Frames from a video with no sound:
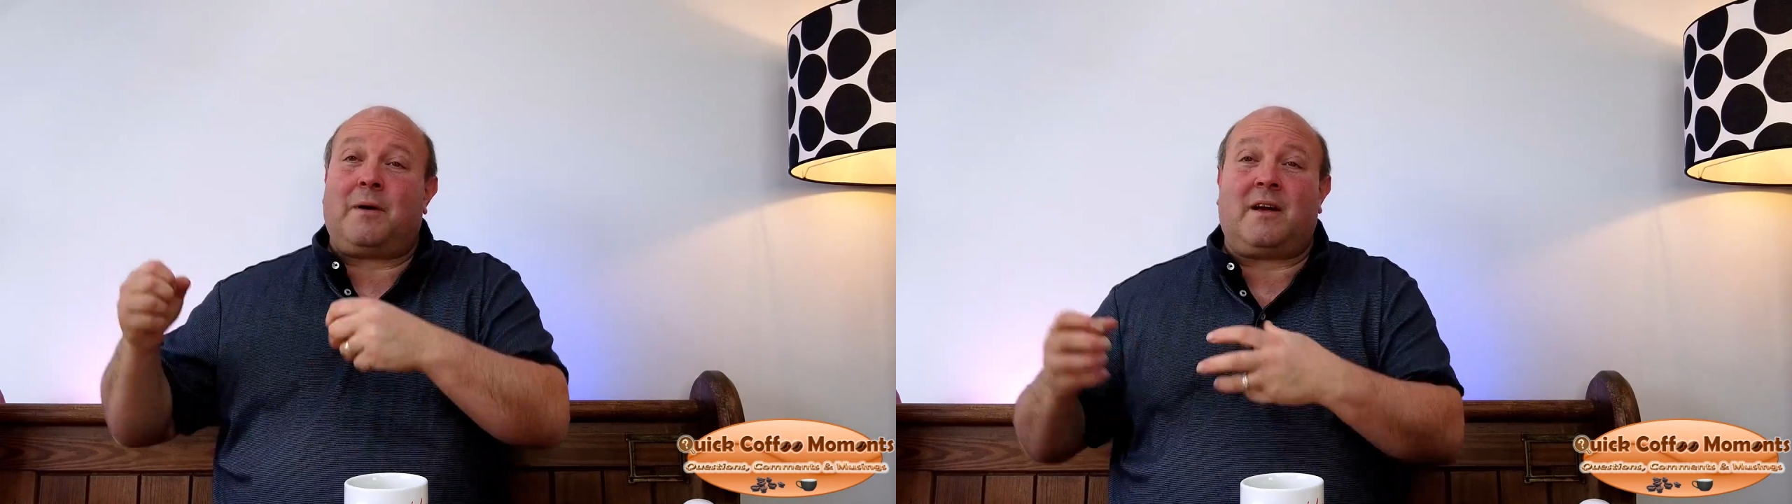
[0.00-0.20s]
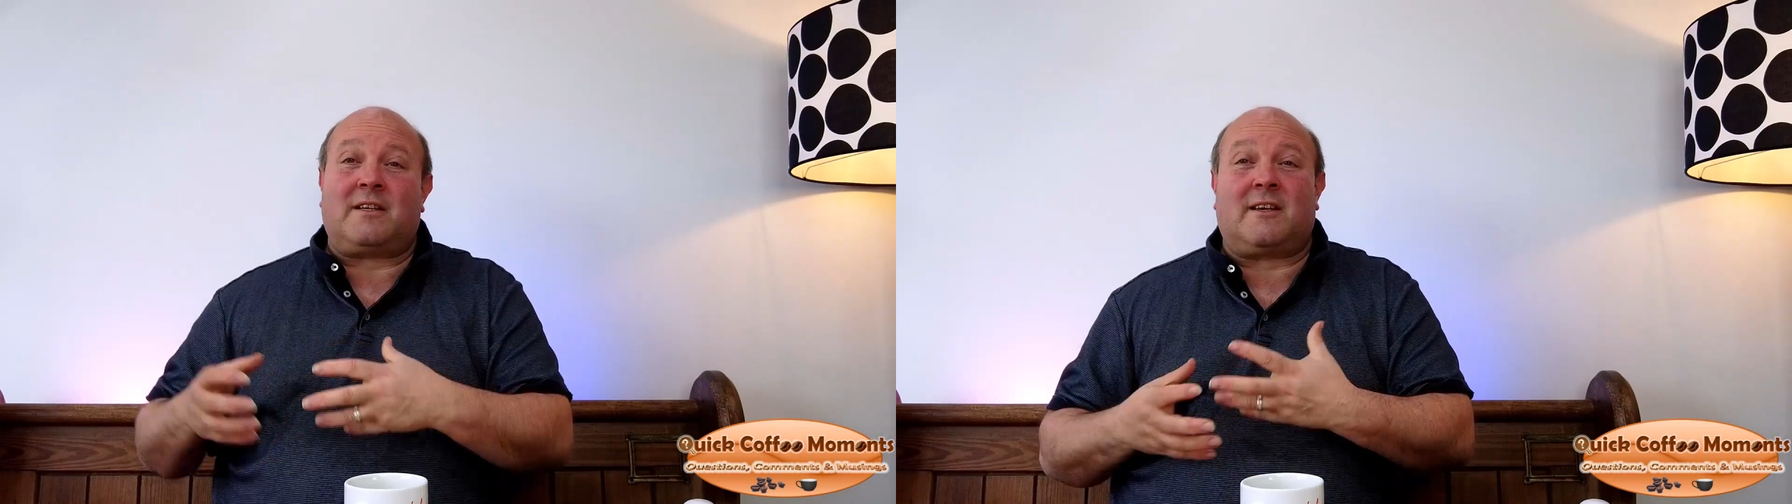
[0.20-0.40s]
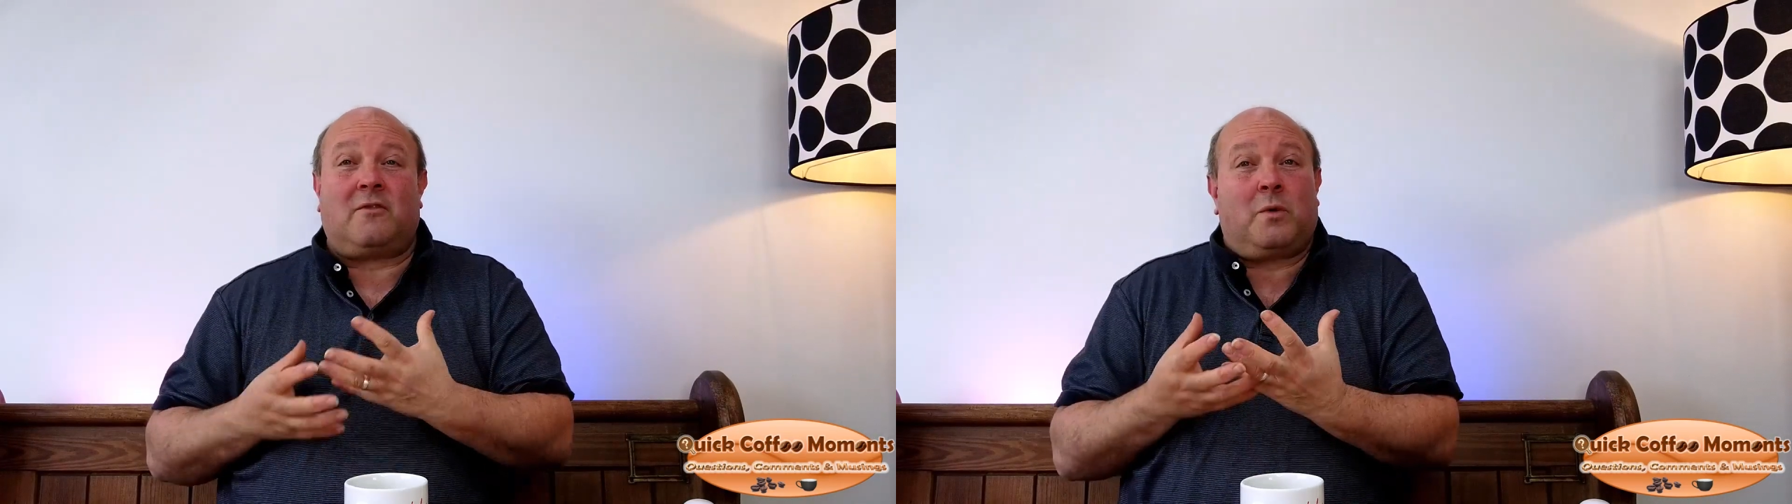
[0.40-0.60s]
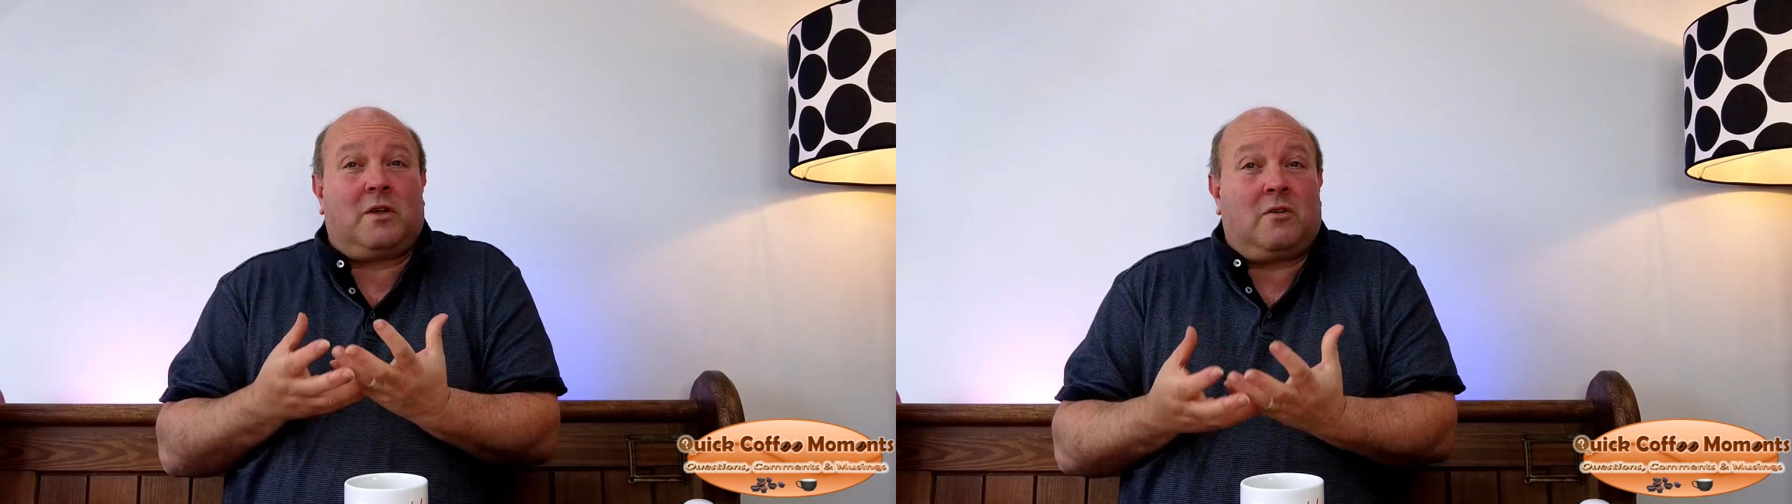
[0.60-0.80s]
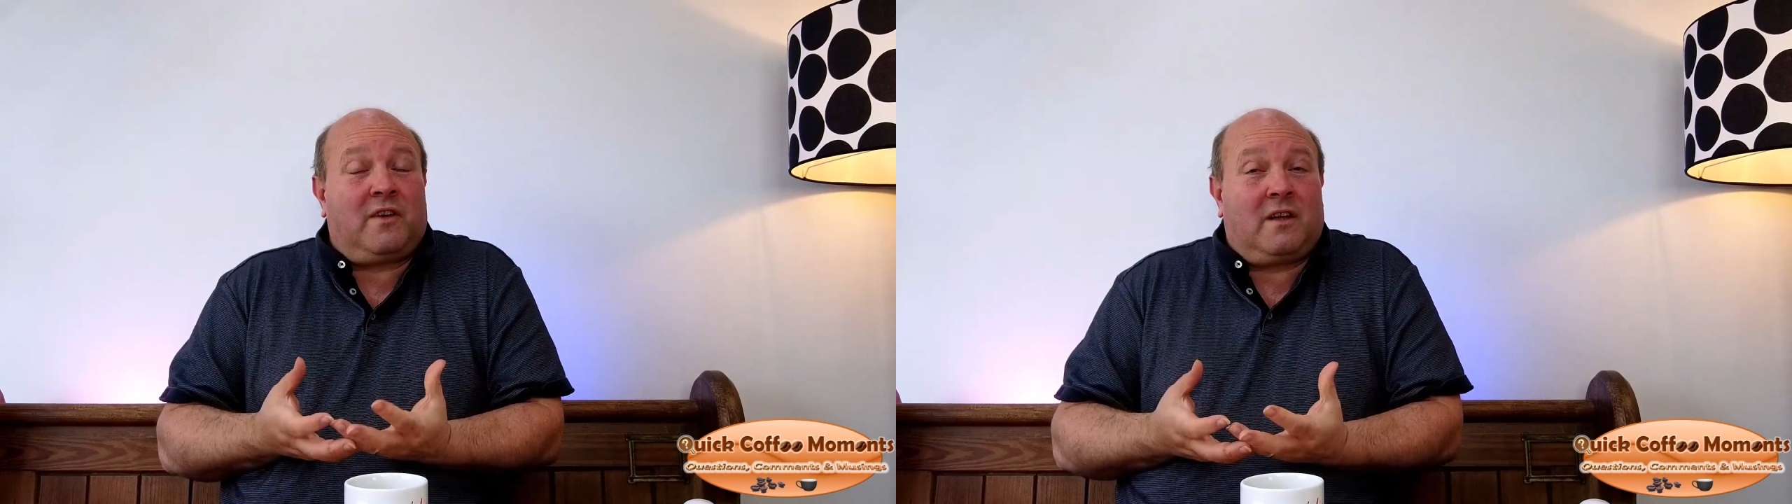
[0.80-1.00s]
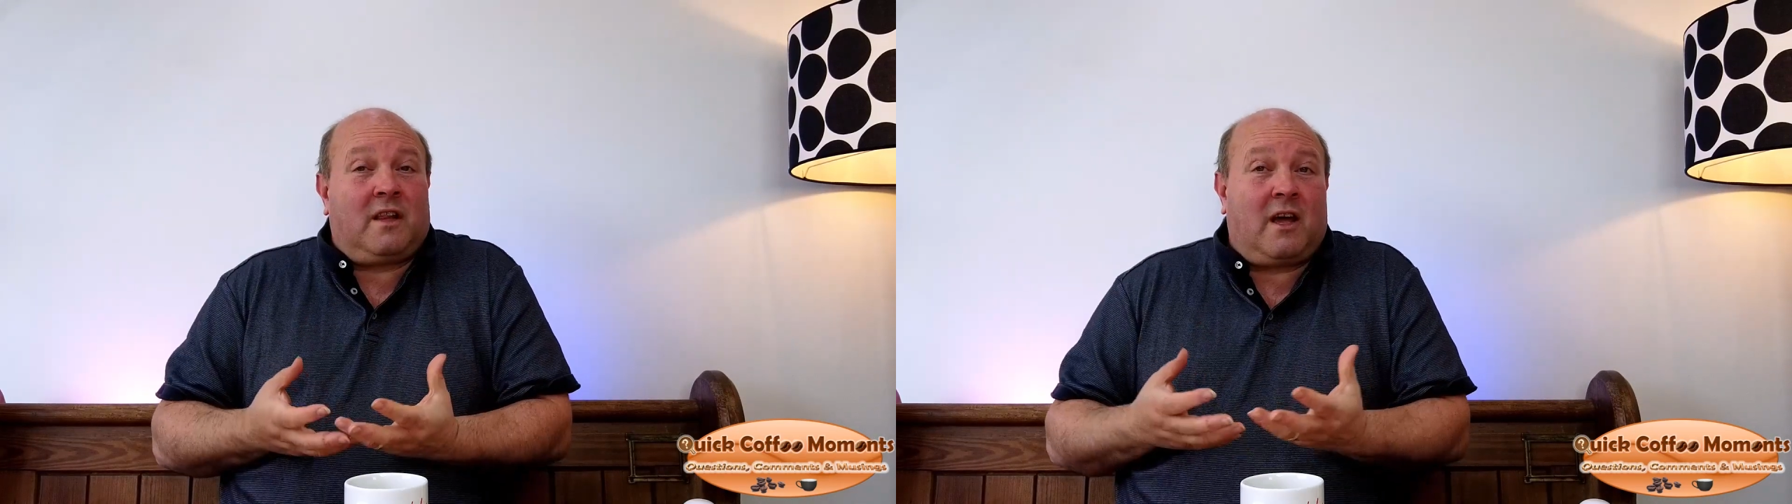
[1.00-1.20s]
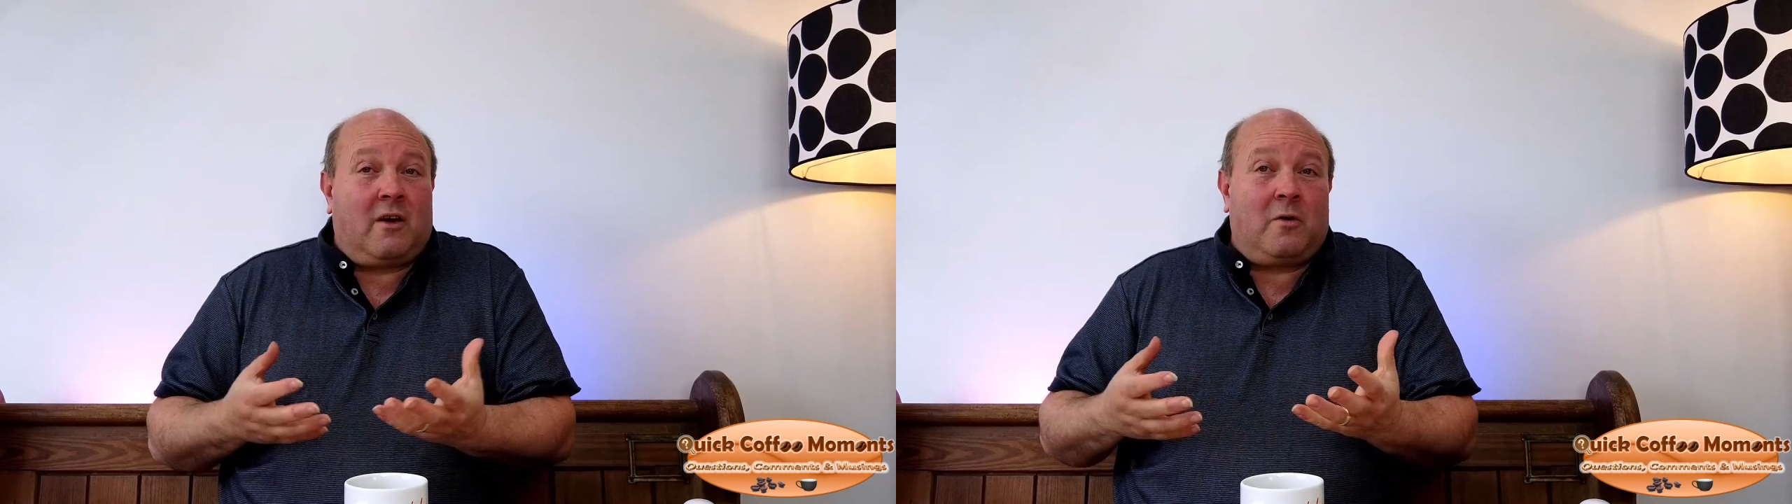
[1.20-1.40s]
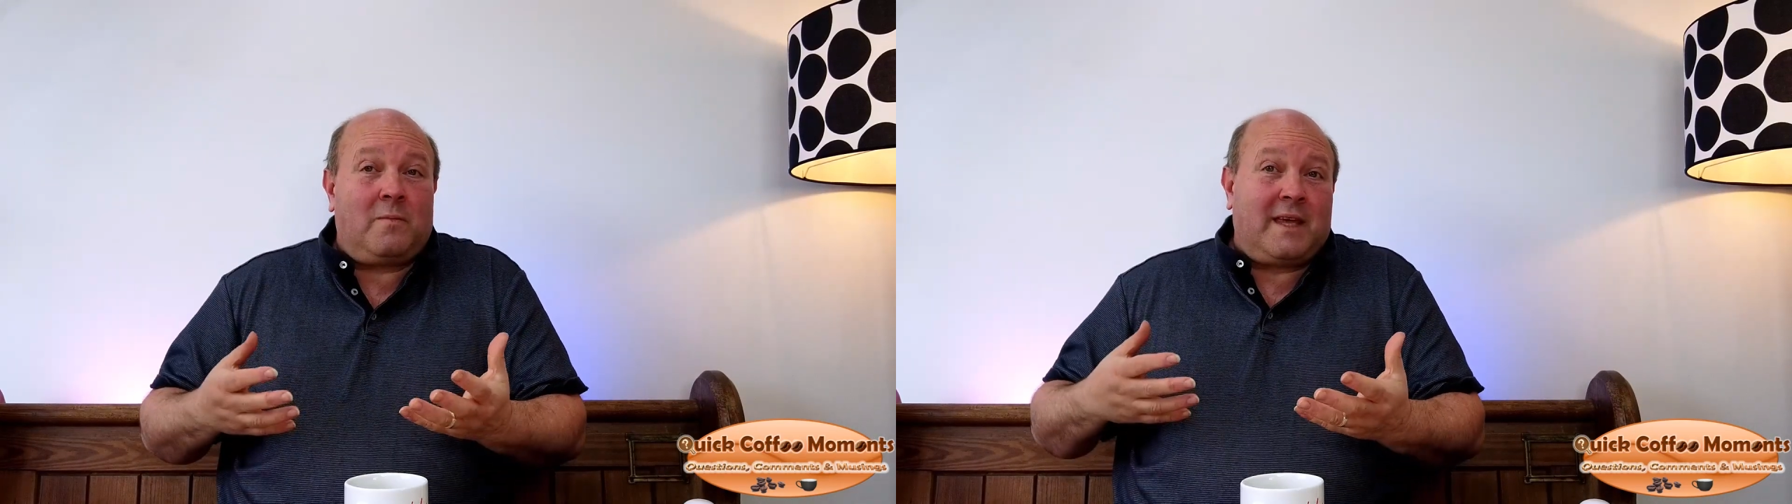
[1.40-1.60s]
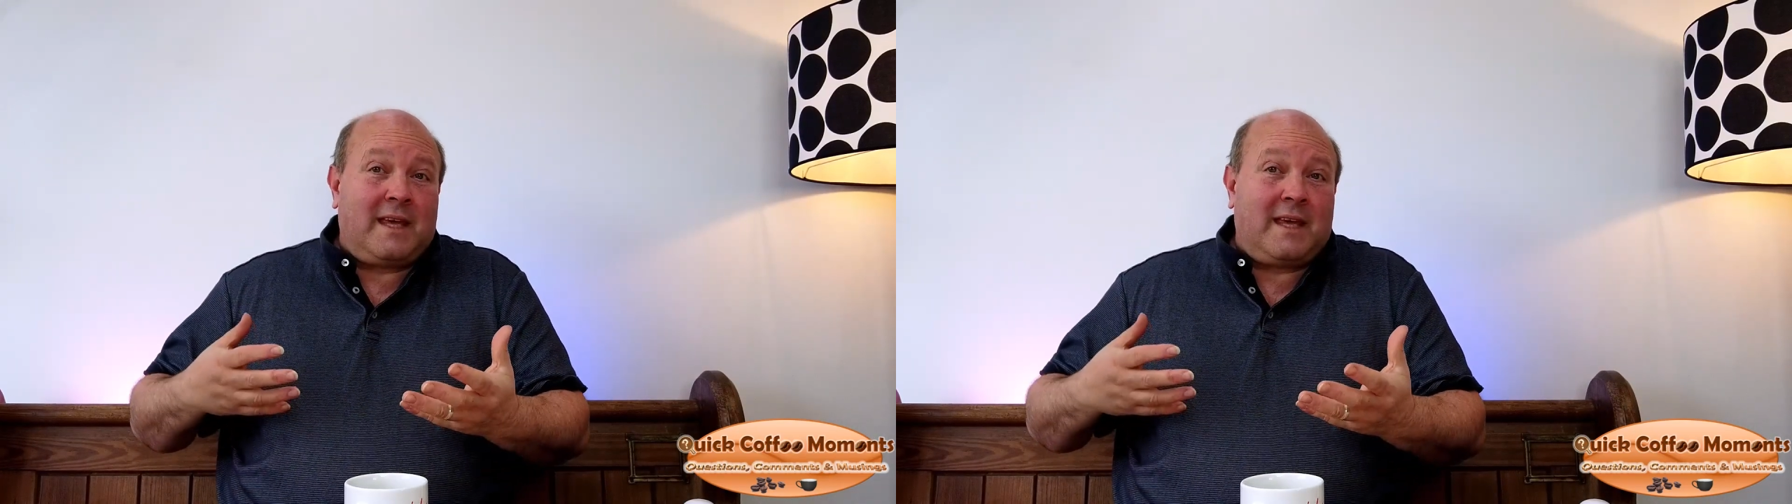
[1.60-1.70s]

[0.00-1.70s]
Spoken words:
Passover when you feel low.